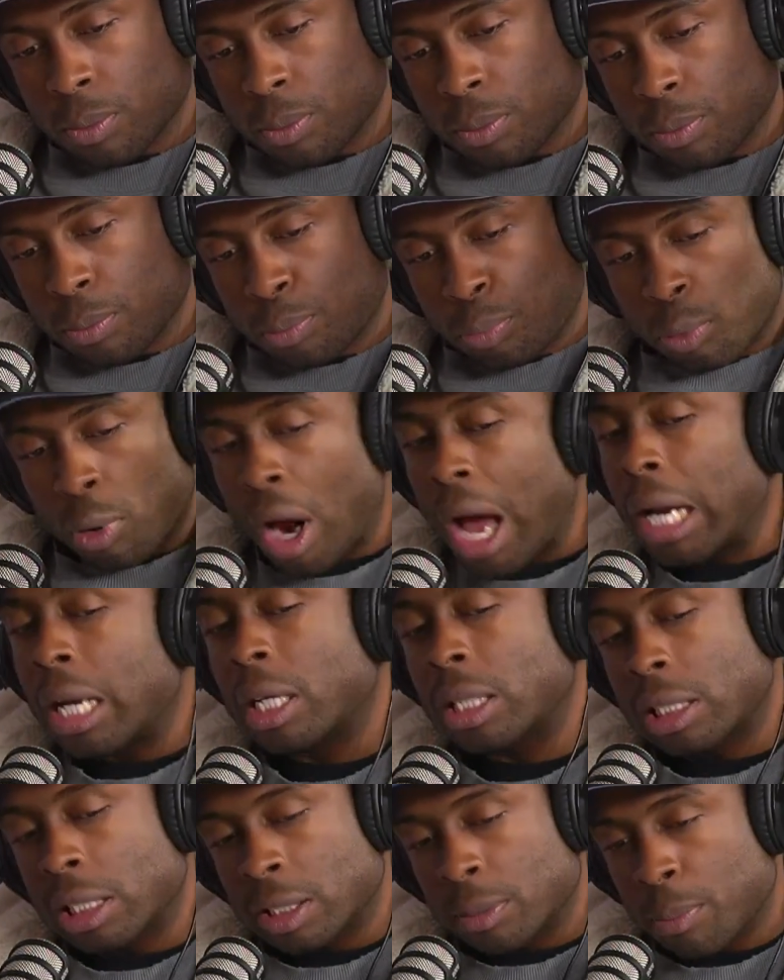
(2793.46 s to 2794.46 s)

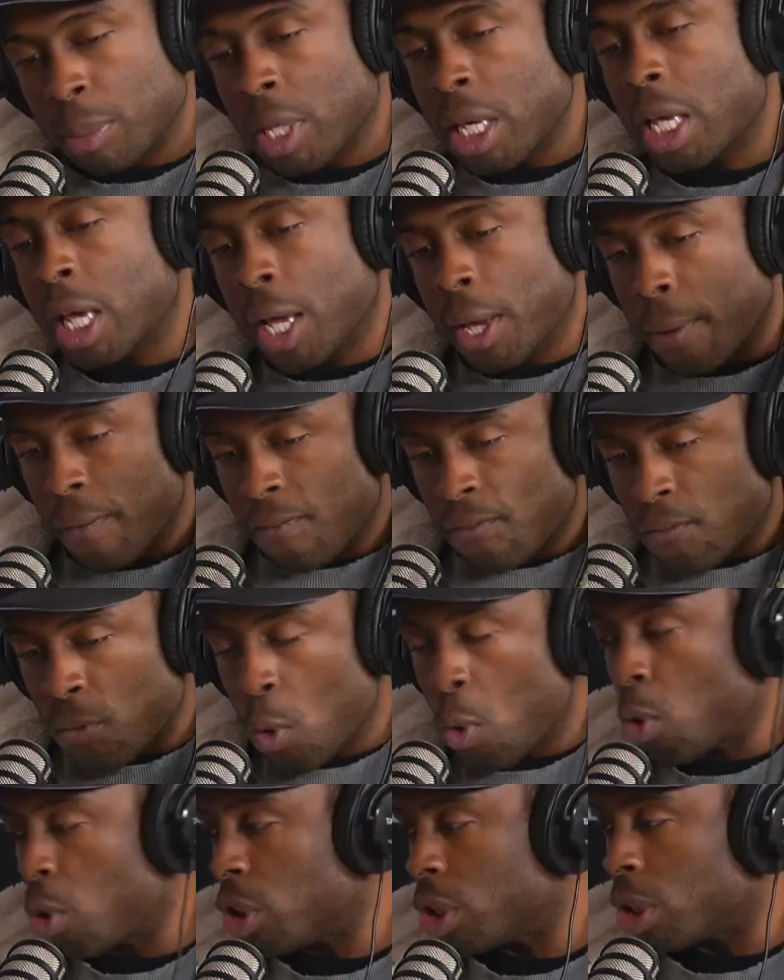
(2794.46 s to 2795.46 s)
product is being
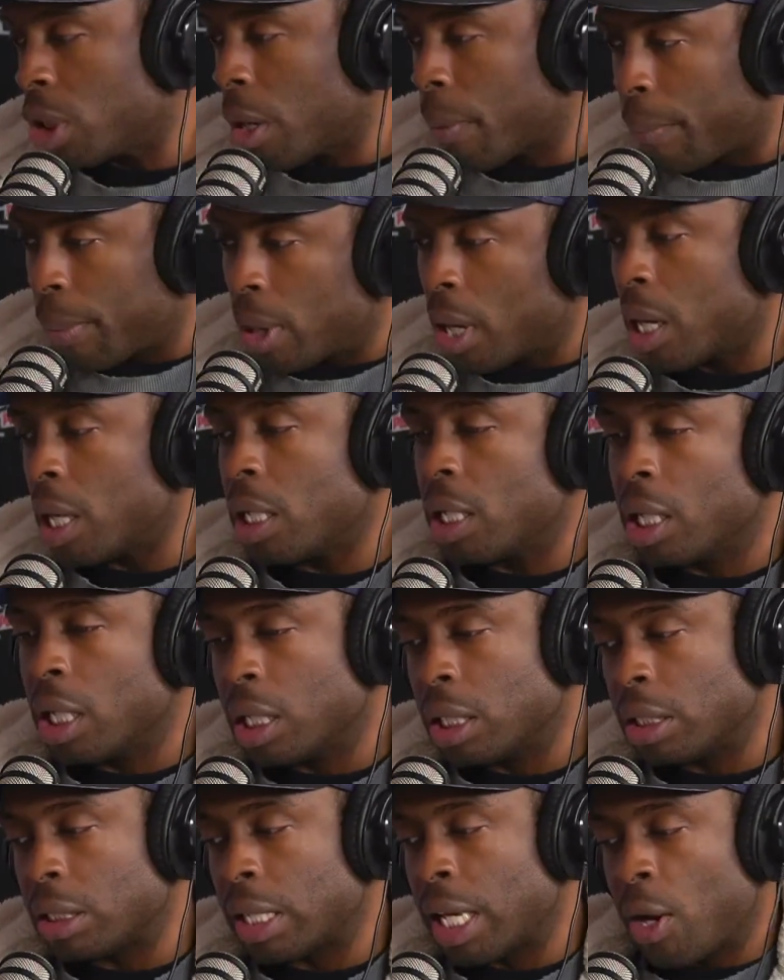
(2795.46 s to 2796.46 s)
forced upon
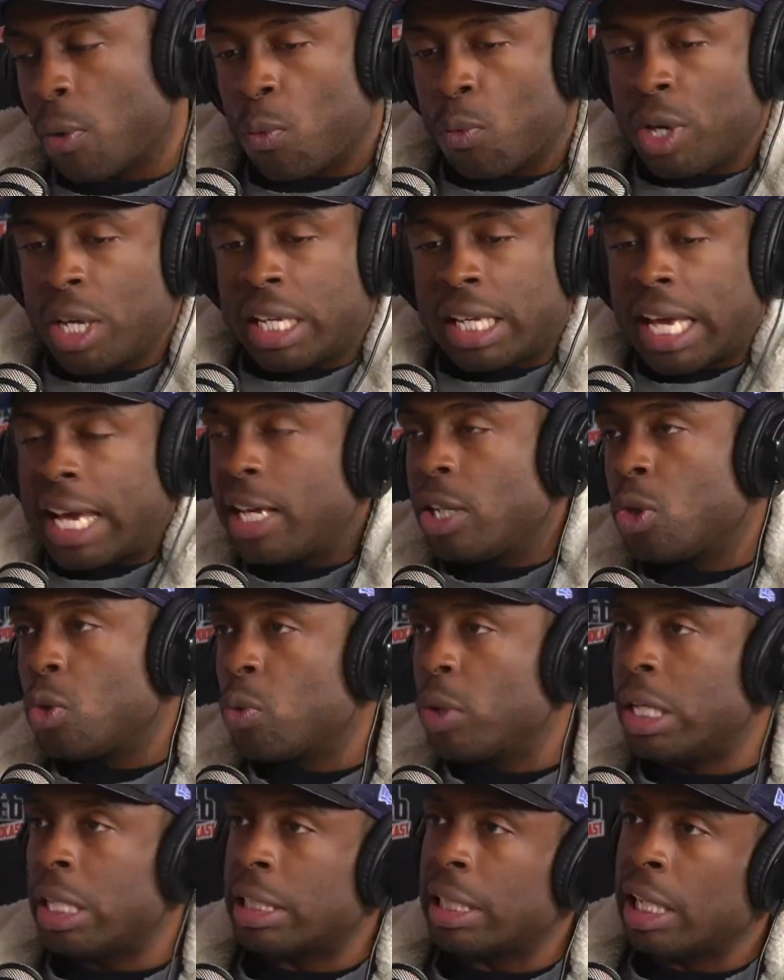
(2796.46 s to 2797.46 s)
us, and we can't
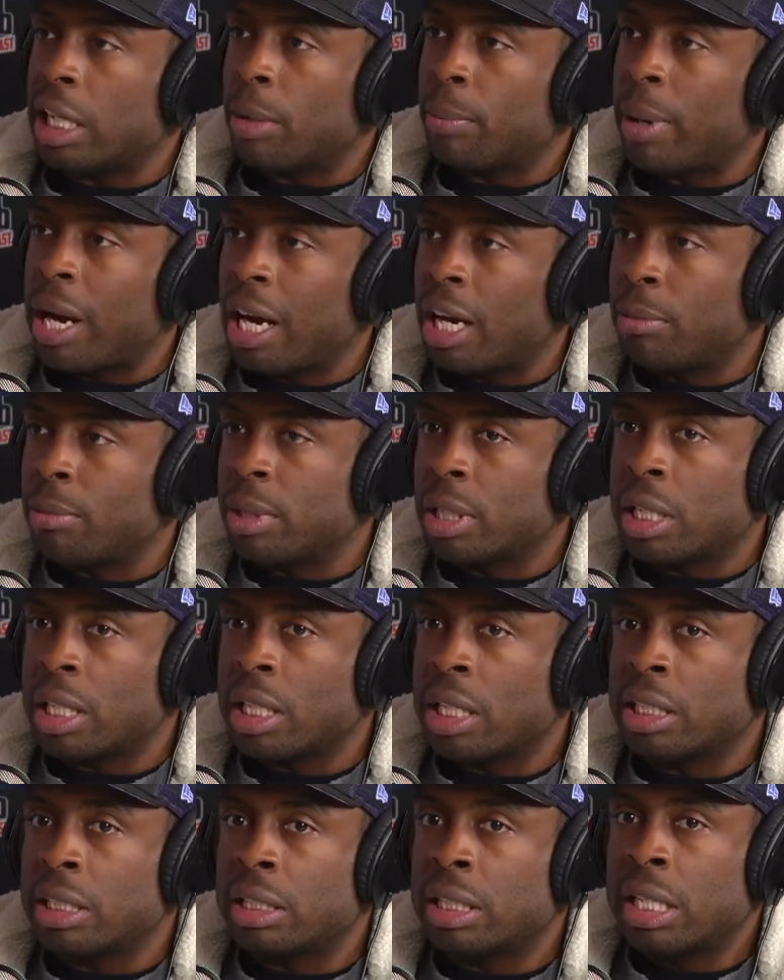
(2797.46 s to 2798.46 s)
do anything about it
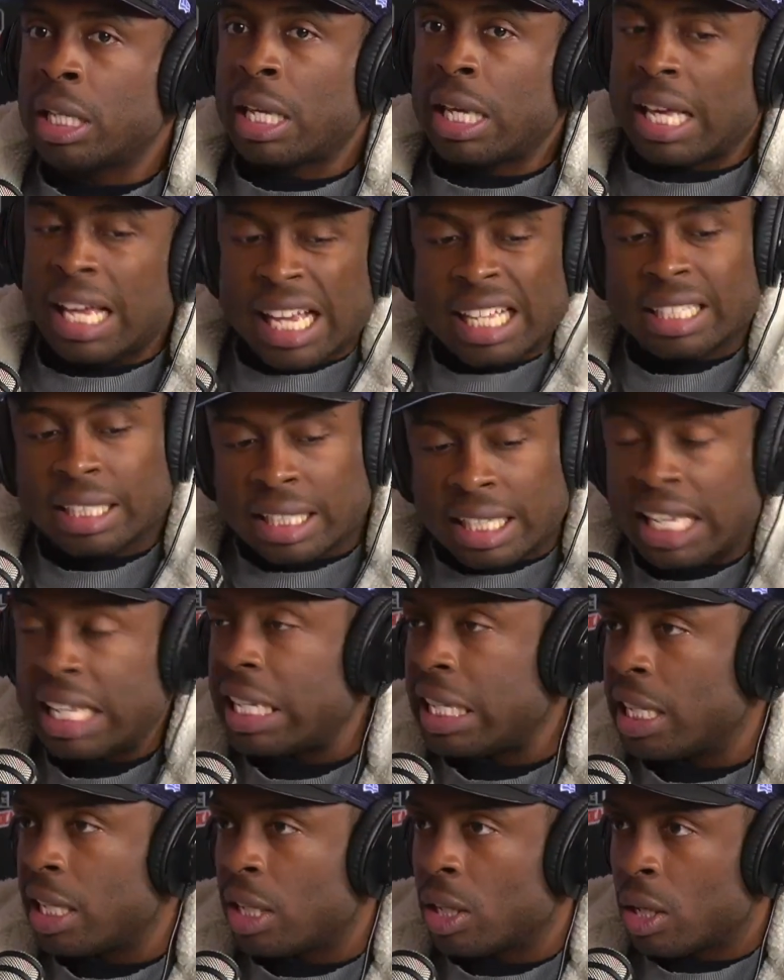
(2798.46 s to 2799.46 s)
because it's
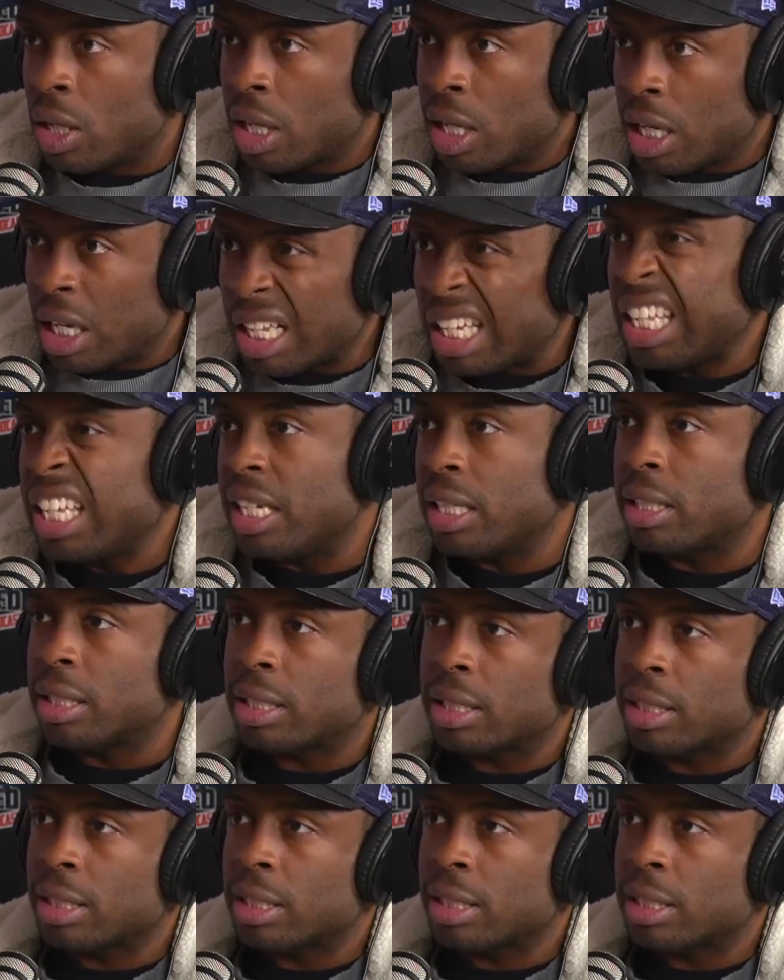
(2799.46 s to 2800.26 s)
getting clicks.